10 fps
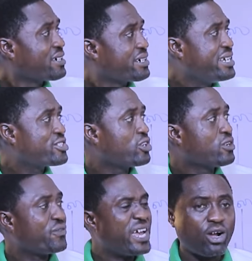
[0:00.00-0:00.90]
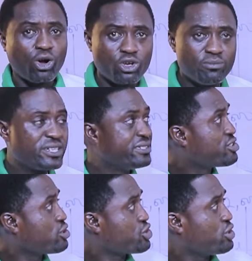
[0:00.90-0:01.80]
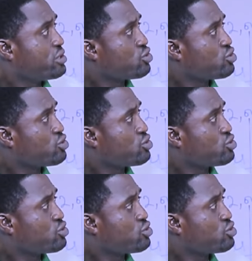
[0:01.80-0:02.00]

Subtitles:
Creation of economic distortion.